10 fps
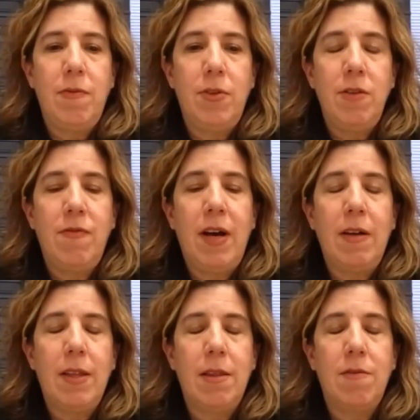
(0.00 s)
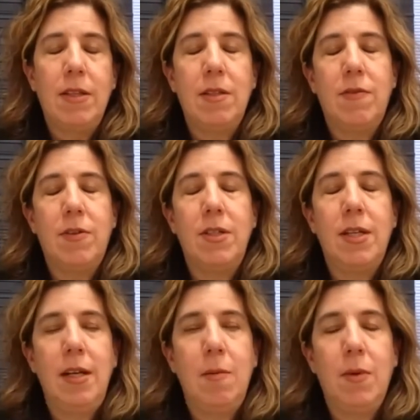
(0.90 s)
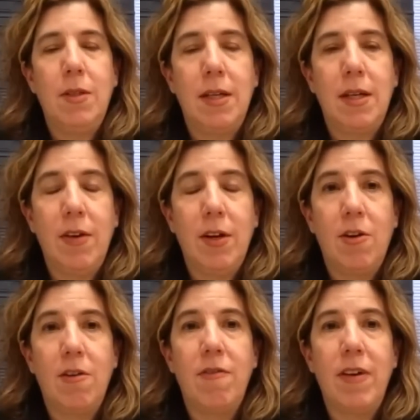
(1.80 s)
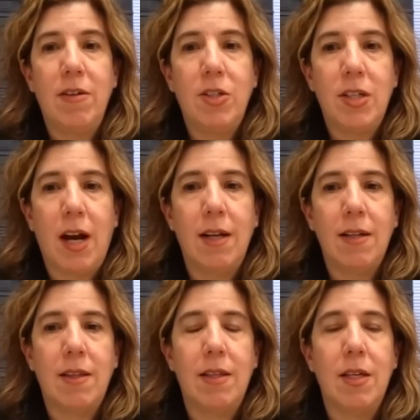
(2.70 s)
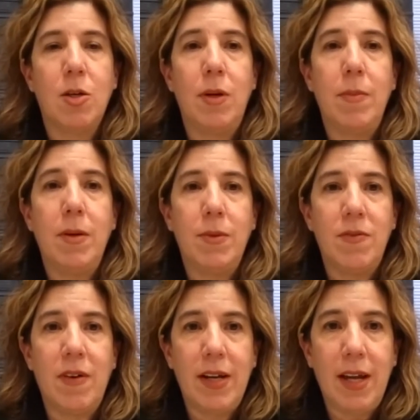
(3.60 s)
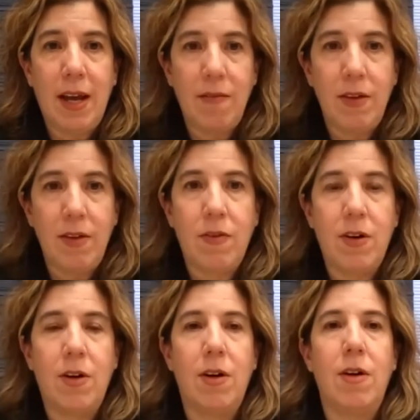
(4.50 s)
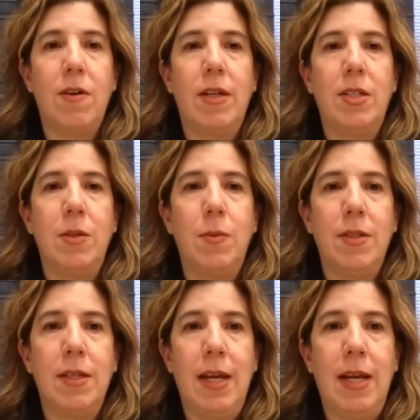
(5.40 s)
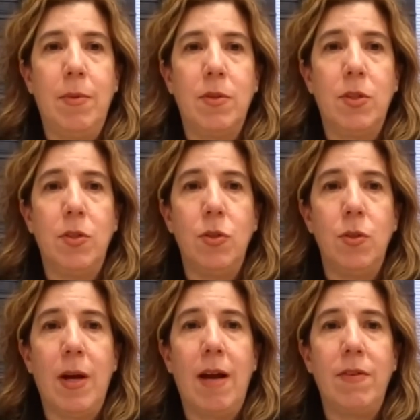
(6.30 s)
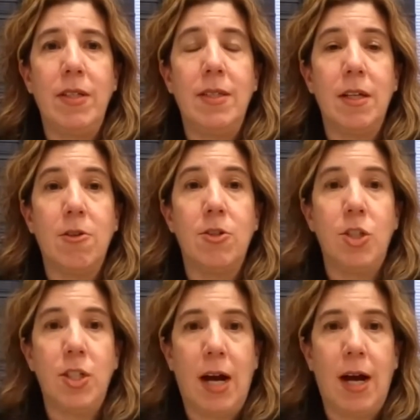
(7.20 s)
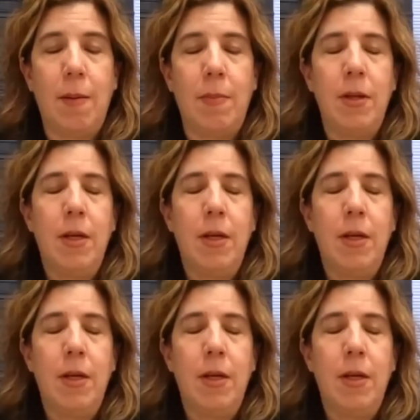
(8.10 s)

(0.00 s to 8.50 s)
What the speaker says: she felt that the rest of her team wasn't giving her a fair shot, that the equipment was very heavy for her, that she wasn't able to do every single job